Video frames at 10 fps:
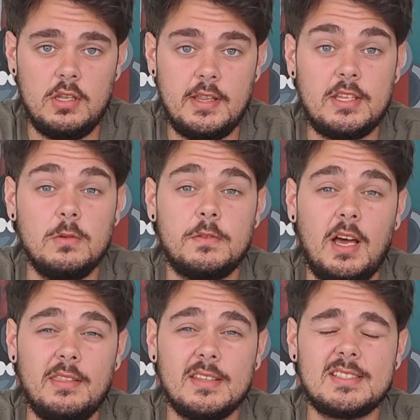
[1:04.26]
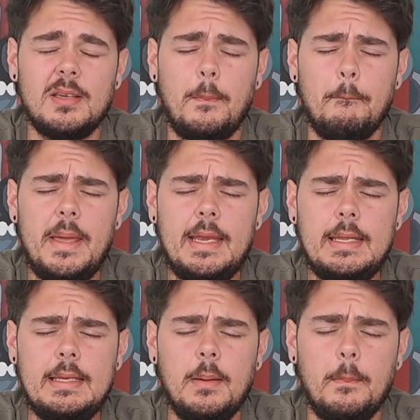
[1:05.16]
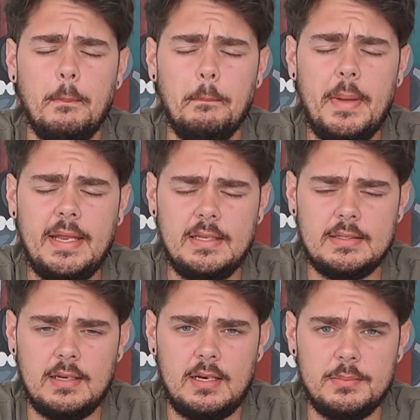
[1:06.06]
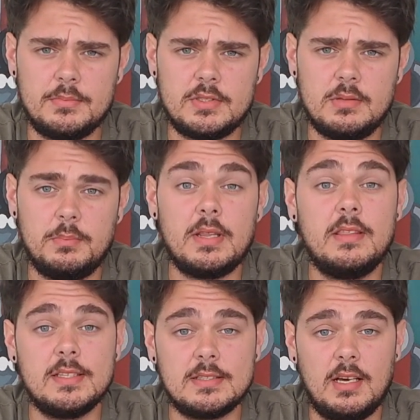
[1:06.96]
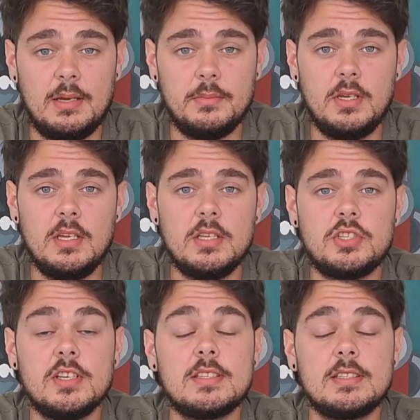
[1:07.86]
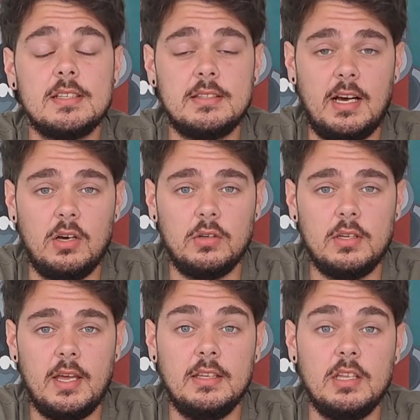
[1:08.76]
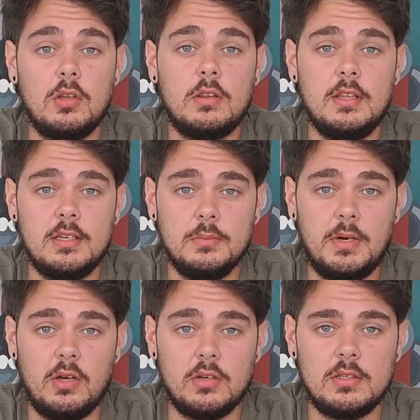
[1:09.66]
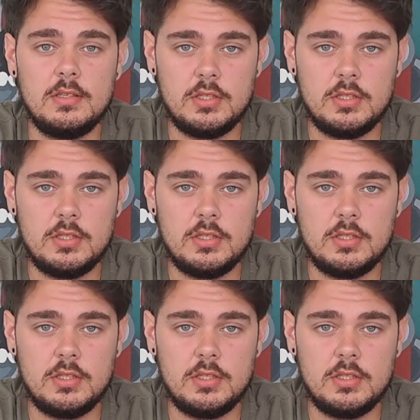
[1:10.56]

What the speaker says: that you've done this many times, but this time just sit down and don't think about it.